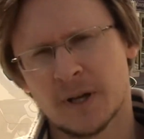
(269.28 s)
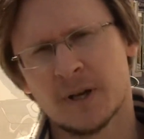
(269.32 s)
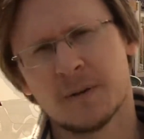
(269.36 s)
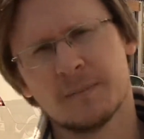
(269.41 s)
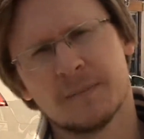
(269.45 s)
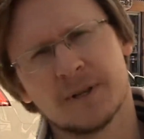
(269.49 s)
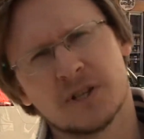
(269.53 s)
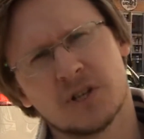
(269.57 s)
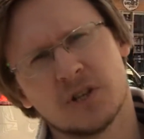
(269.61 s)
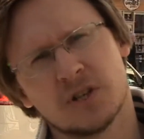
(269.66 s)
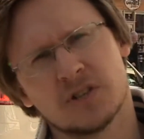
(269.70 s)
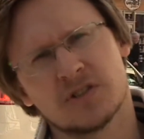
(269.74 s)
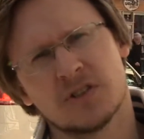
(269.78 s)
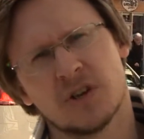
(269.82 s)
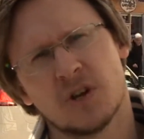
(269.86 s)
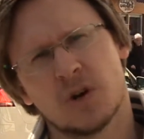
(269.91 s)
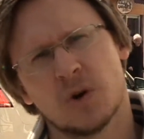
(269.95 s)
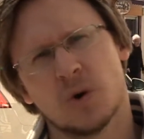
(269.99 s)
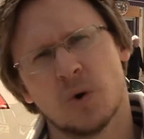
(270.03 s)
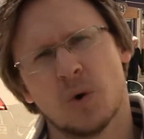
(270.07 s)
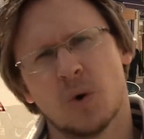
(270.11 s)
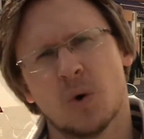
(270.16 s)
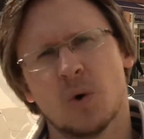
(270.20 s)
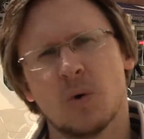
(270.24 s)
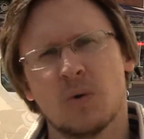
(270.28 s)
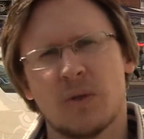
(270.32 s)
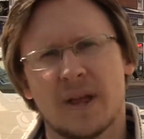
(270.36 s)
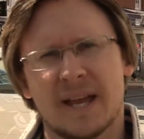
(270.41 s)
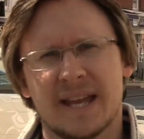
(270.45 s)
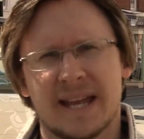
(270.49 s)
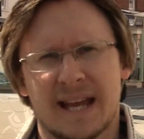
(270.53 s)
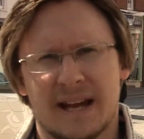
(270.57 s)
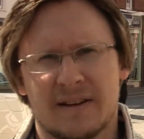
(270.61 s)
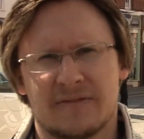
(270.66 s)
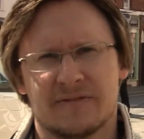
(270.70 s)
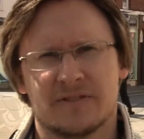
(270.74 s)
Because all
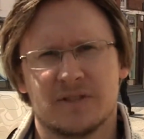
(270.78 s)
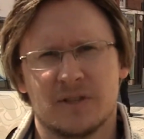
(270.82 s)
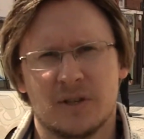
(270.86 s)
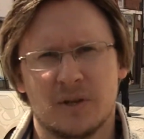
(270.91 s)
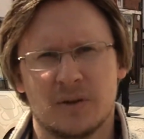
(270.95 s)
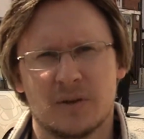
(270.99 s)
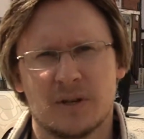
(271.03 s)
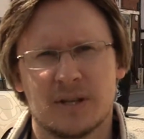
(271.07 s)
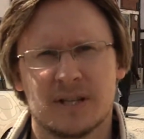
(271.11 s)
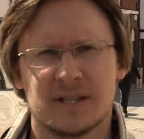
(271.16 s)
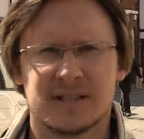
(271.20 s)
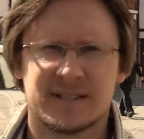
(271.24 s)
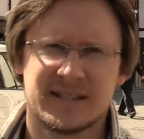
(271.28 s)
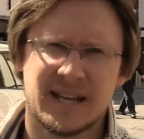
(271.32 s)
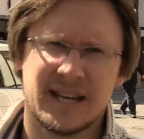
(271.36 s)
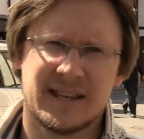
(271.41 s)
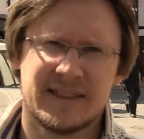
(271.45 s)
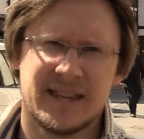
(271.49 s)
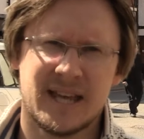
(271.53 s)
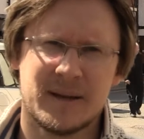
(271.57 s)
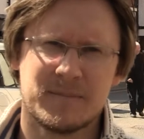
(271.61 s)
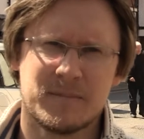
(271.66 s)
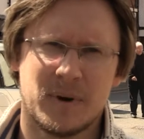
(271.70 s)
they have to do is take their